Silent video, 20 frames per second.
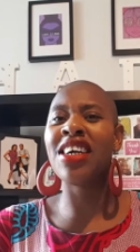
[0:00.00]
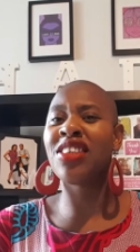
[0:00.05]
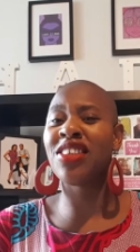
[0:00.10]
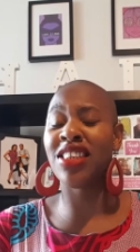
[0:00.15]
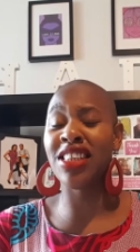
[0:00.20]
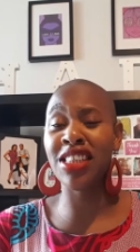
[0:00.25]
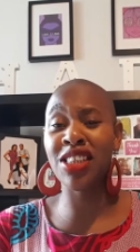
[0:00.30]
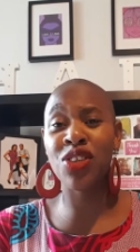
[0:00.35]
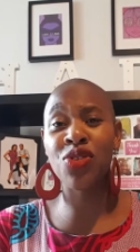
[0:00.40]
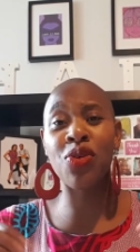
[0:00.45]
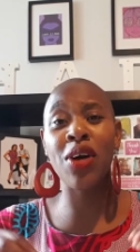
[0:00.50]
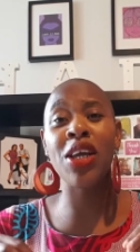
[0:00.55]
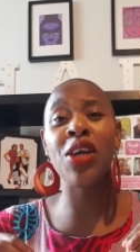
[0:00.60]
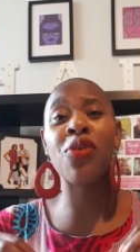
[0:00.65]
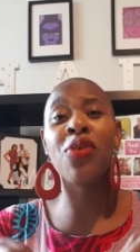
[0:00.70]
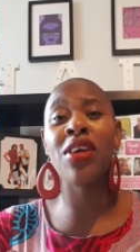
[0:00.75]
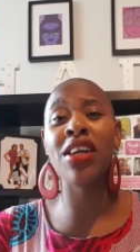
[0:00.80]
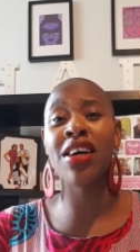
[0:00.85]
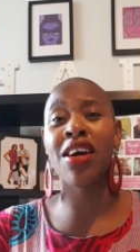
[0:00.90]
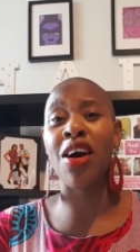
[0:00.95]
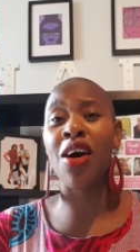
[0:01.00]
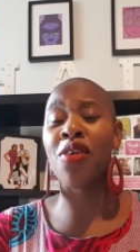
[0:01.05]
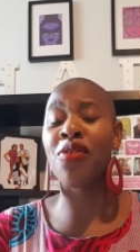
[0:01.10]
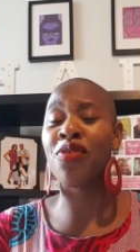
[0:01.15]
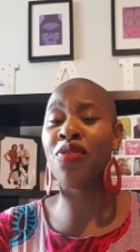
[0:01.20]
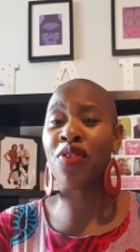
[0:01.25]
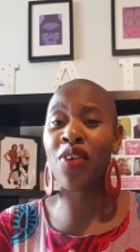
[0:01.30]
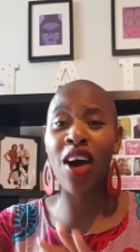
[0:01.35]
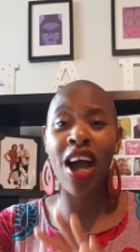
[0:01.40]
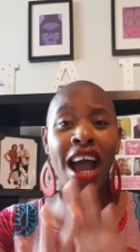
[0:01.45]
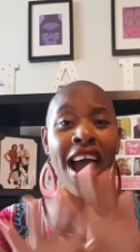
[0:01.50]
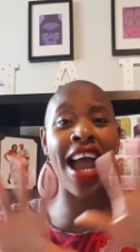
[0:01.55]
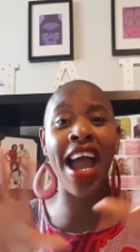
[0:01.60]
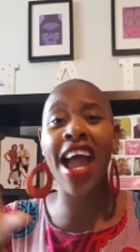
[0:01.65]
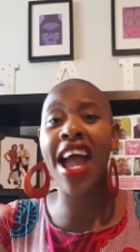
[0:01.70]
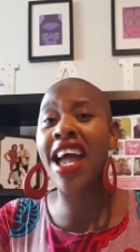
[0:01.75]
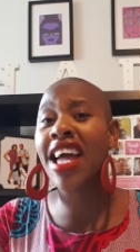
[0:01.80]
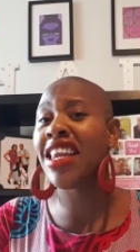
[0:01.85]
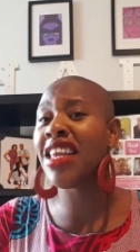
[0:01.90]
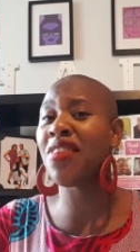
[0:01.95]
So this is where you want to come for
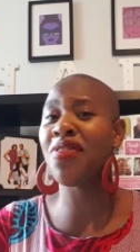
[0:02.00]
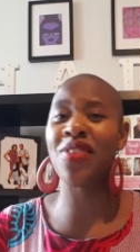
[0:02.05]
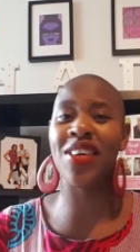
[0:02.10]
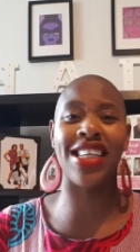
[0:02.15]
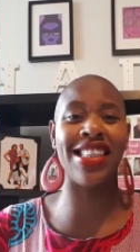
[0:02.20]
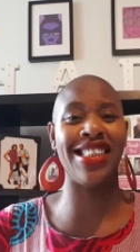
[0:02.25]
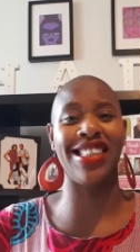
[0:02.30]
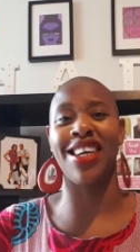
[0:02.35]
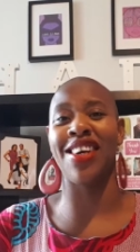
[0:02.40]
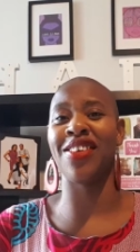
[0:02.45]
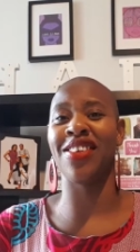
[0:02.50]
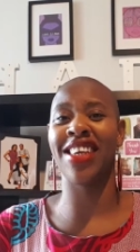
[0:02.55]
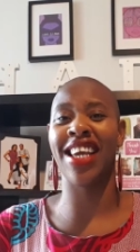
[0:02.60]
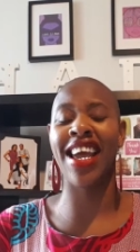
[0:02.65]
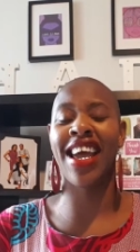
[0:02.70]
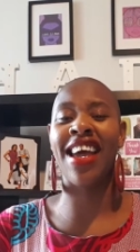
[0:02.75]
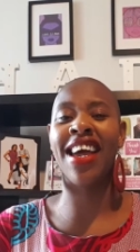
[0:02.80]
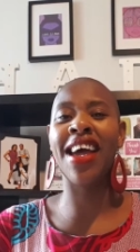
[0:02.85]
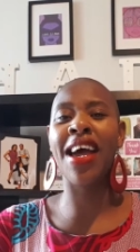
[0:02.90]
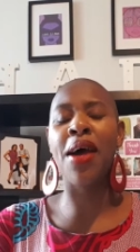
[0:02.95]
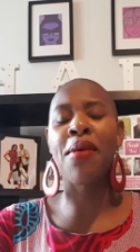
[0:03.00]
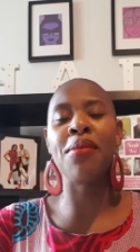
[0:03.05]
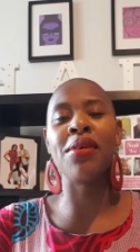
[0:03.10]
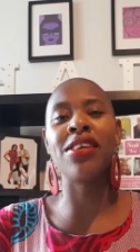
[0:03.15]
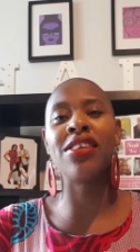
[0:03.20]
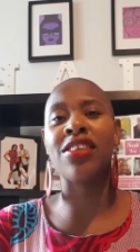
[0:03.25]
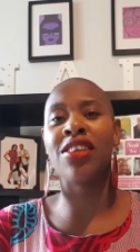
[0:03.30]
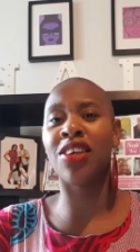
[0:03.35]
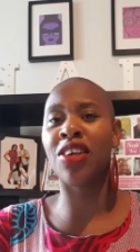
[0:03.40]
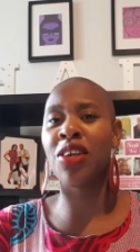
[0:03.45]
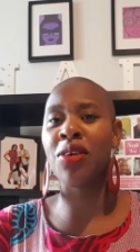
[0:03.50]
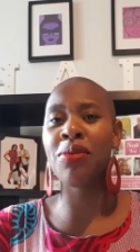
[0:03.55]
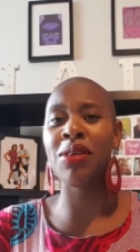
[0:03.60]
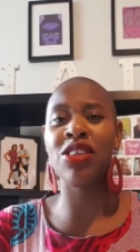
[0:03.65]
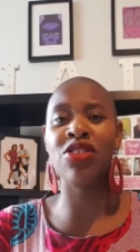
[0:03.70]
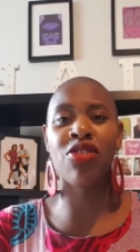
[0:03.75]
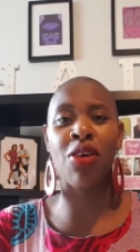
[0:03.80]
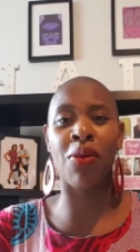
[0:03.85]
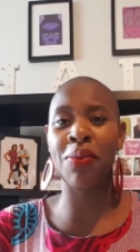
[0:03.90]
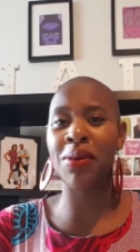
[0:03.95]
anything childcare because I'm going to be
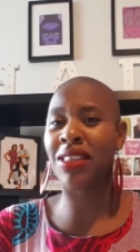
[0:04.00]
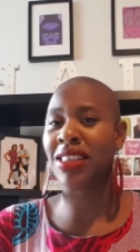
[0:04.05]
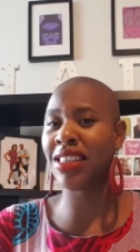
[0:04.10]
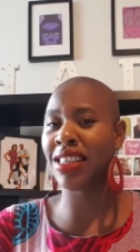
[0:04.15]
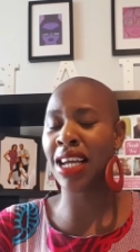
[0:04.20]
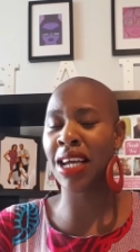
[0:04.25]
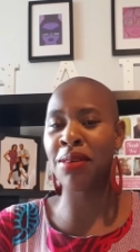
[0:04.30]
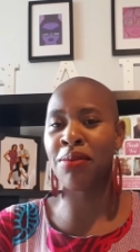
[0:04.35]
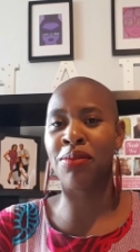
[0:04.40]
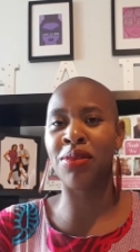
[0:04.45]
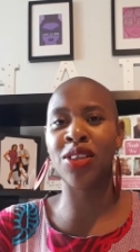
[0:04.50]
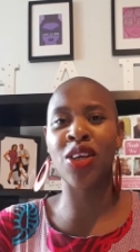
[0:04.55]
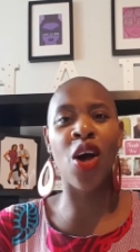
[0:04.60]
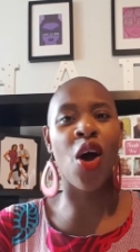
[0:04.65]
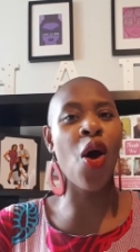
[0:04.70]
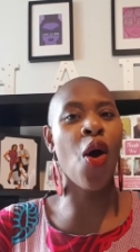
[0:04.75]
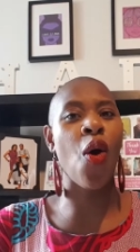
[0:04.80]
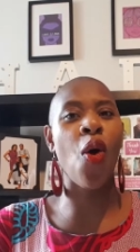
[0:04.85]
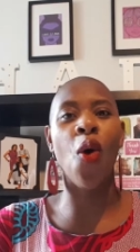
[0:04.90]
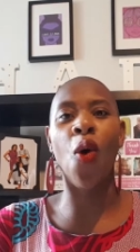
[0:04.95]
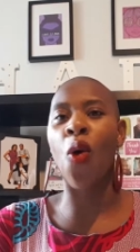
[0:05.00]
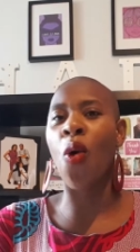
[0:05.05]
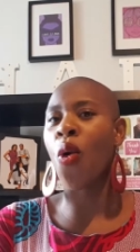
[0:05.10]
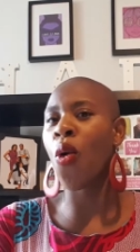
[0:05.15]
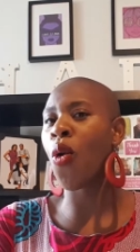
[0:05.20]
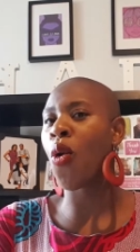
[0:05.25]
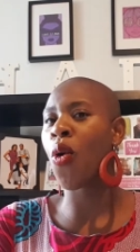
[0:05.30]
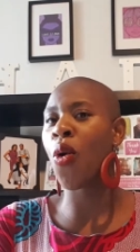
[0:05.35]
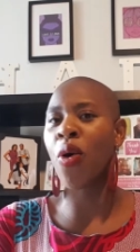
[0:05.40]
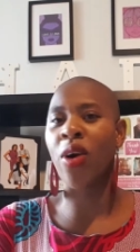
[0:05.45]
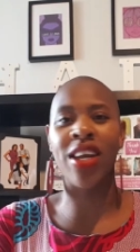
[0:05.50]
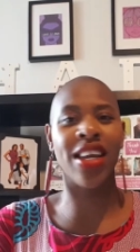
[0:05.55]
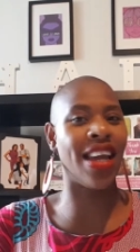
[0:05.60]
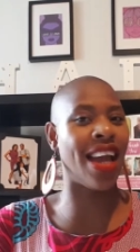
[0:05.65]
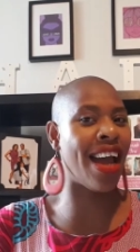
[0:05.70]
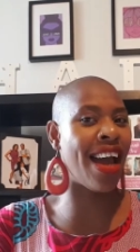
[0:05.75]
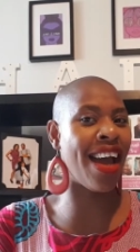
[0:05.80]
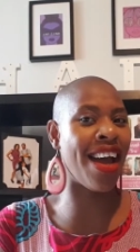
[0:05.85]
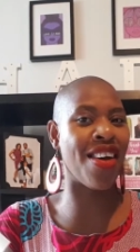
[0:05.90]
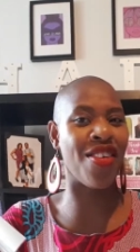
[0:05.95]
dropping gems all
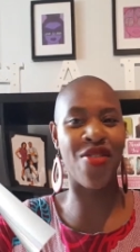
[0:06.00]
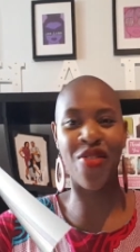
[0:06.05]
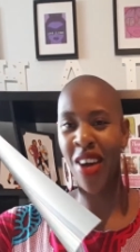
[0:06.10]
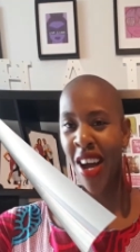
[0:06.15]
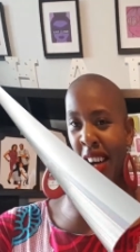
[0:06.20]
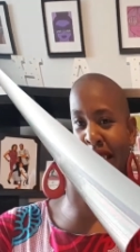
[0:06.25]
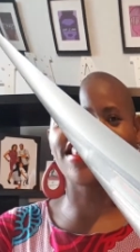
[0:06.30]
year round.